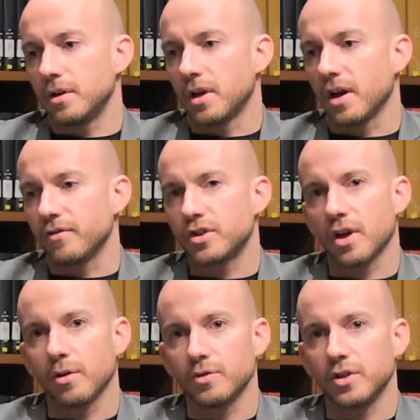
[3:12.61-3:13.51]
Live
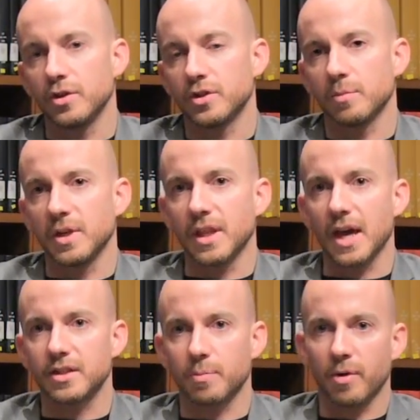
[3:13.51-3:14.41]
shows used to be
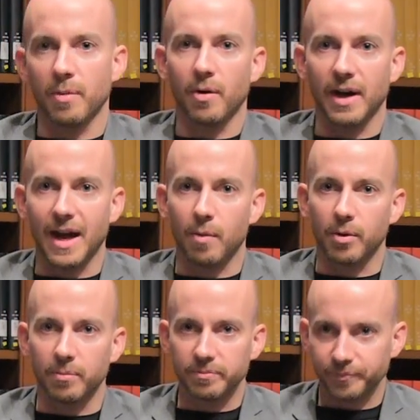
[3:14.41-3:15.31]
there to promote an
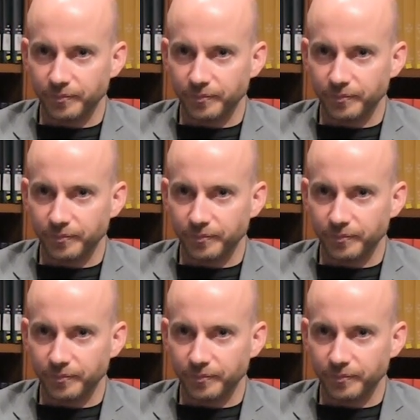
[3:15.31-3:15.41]
album.